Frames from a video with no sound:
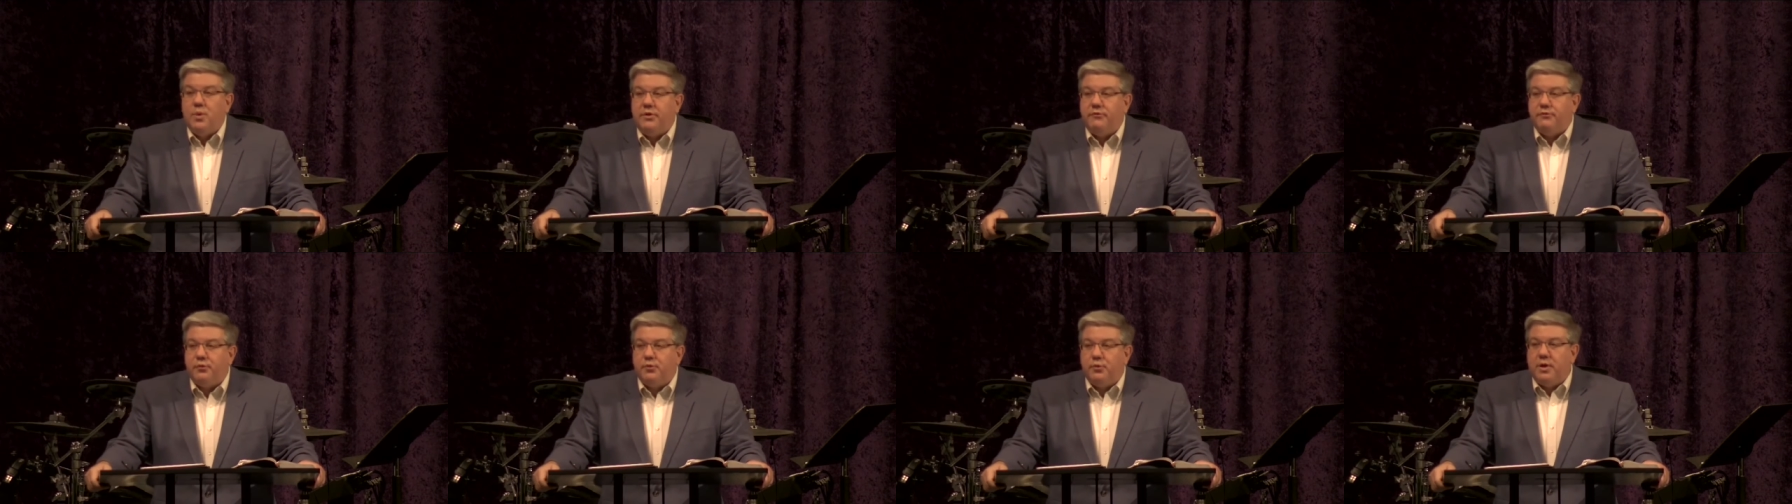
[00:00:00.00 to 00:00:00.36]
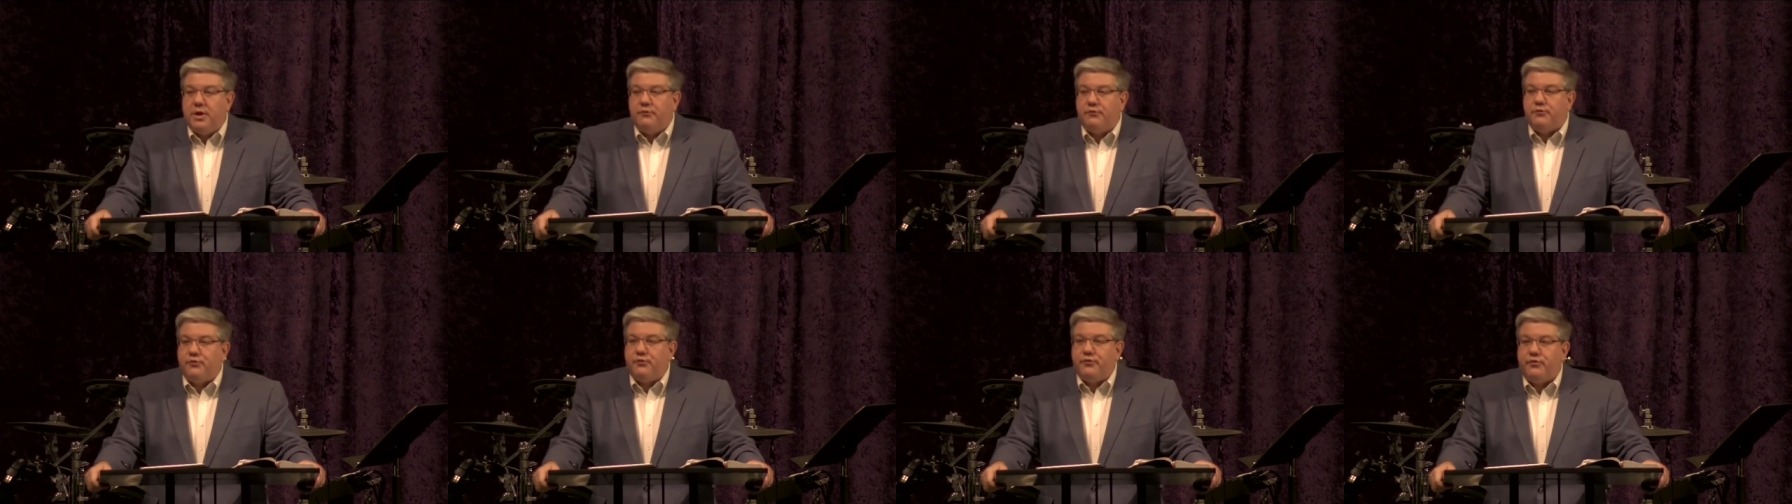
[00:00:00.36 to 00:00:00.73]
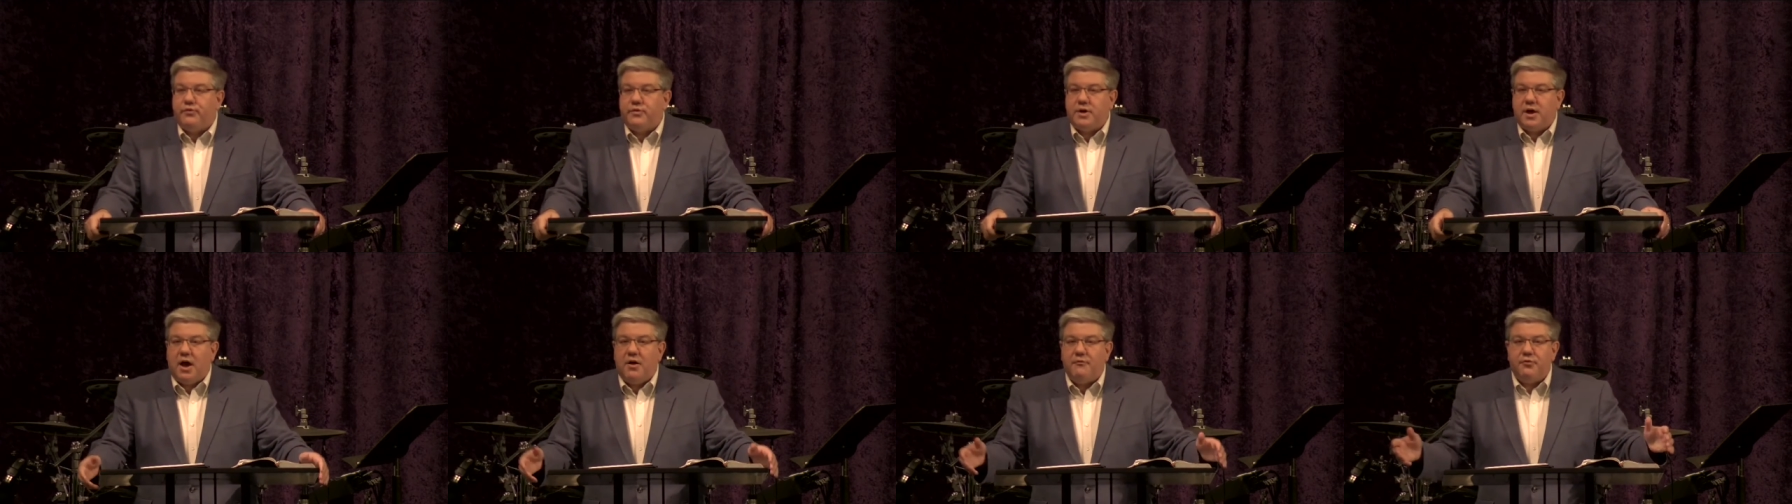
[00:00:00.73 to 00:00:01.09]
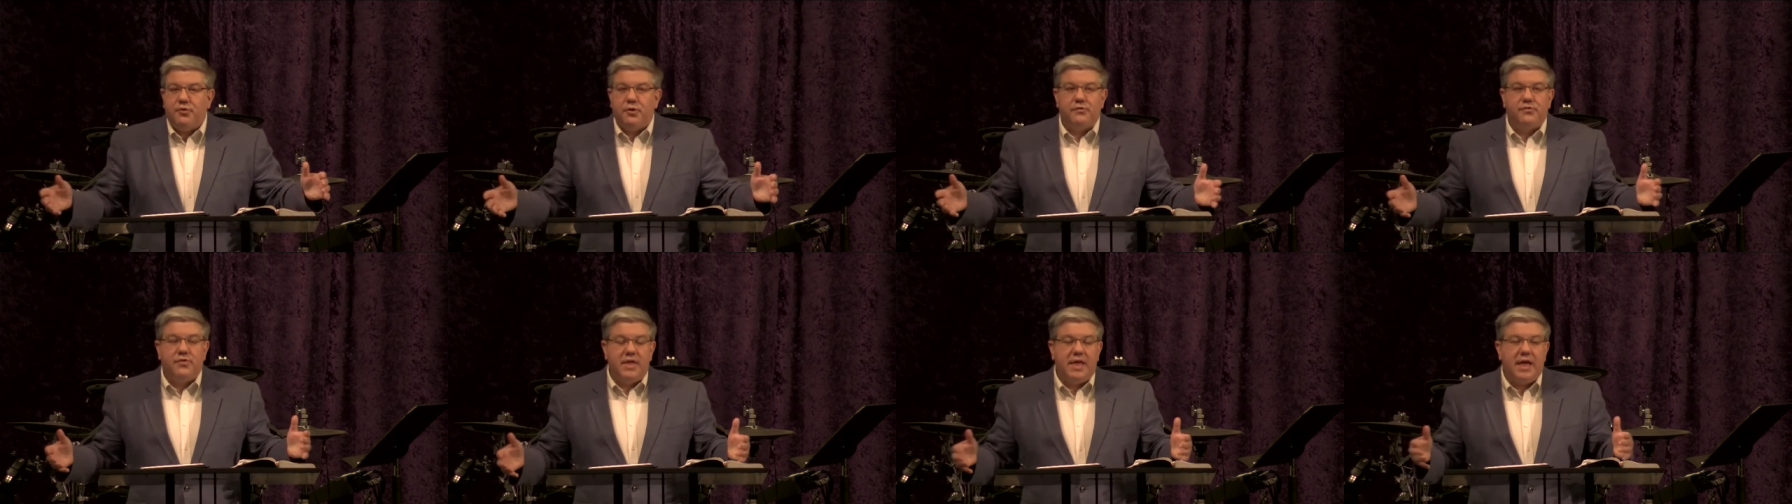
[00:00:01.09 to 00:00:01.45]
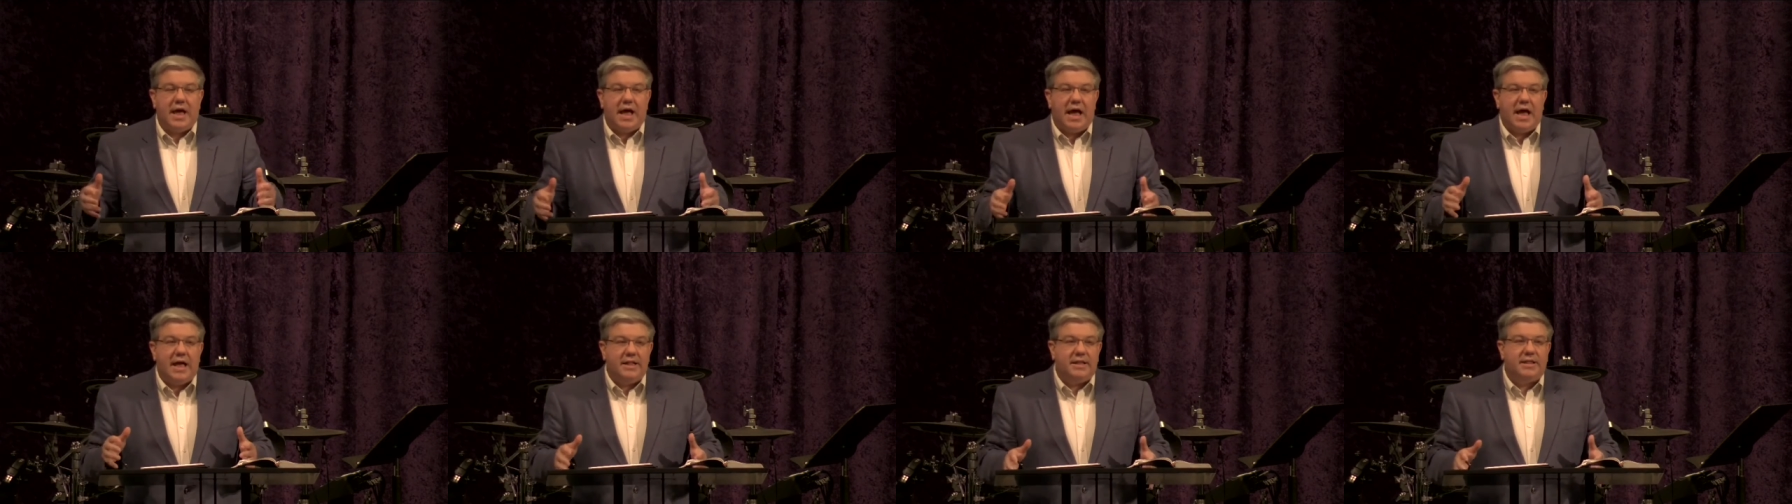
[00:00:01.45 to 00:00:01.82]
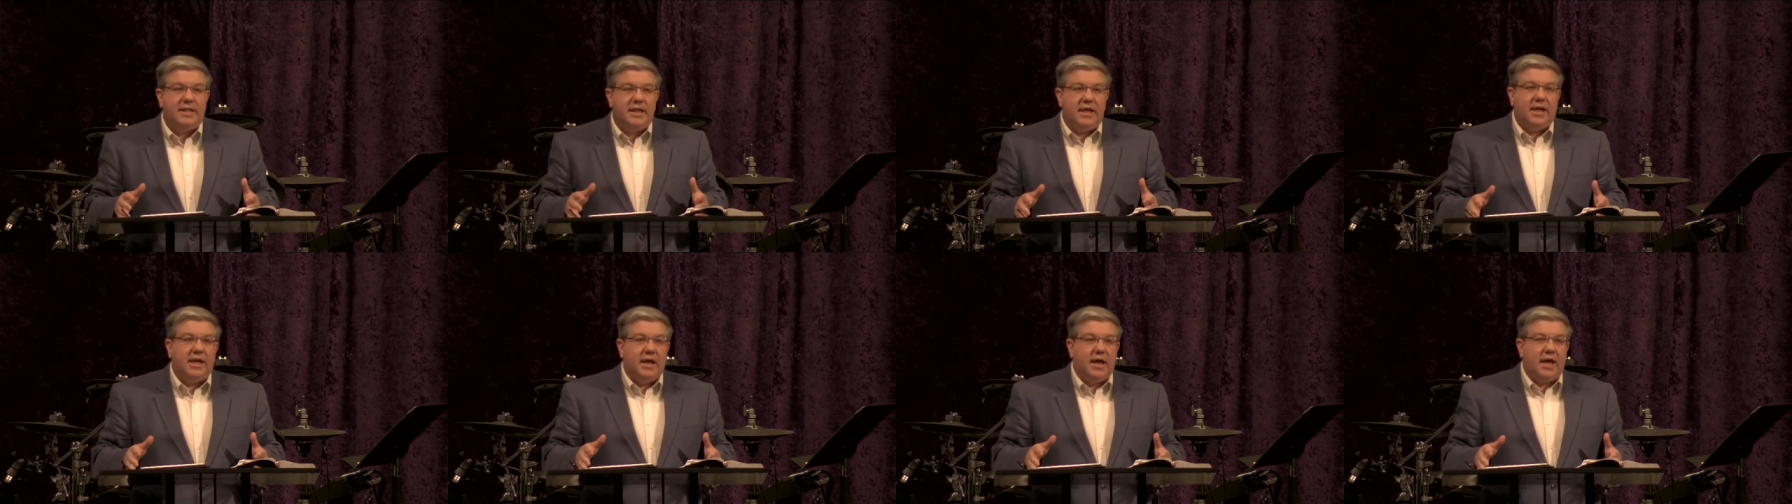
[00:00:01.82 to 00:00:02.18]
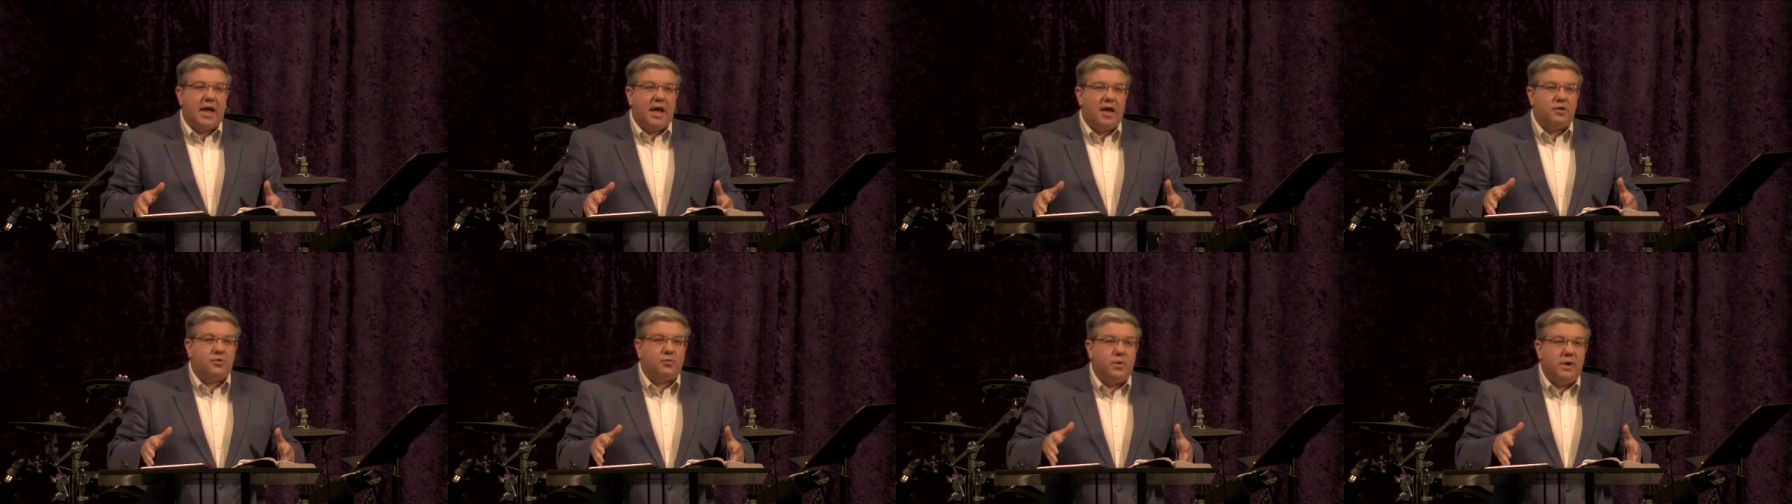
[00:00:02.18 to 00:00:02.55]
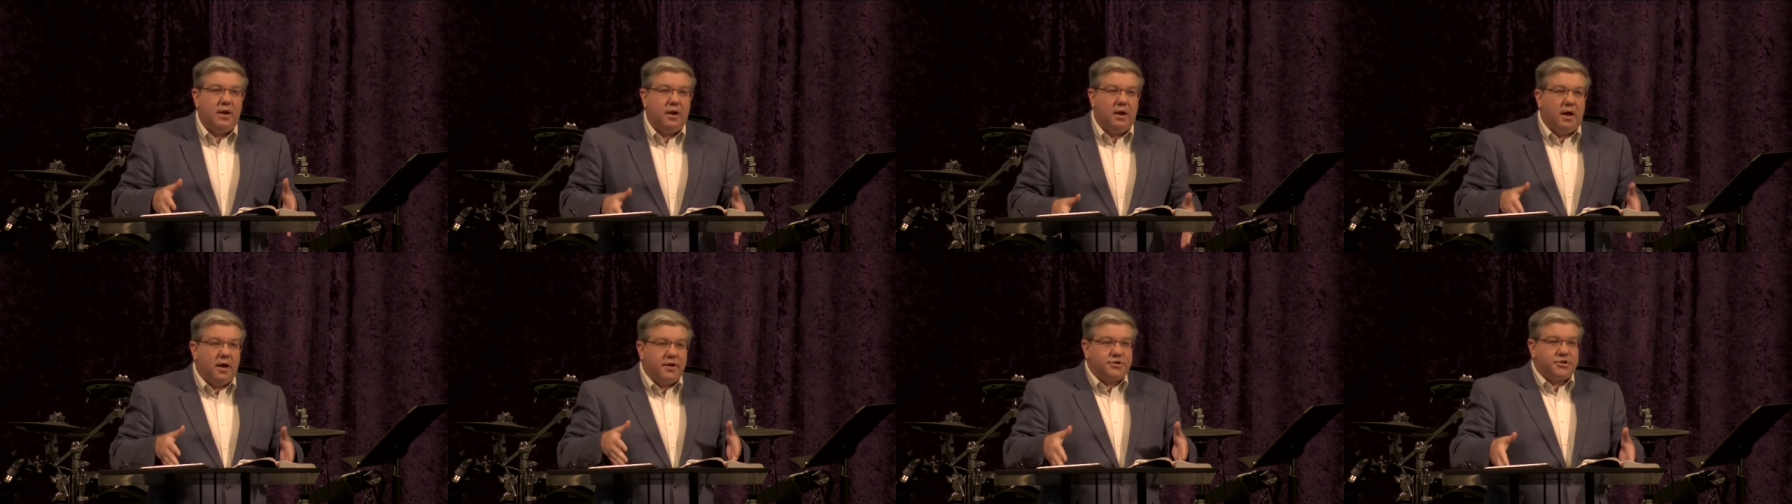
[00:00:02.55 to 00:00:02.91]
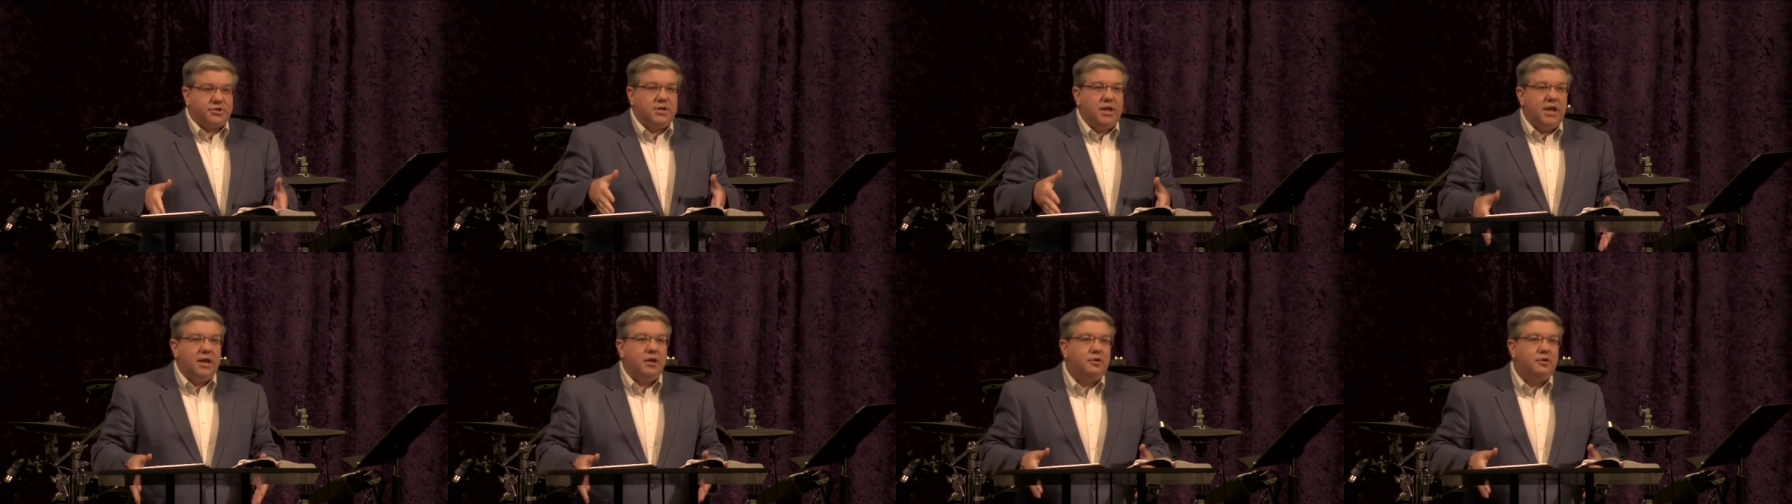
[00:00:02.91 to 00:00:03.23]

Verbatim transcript: We've covered the idea as we launched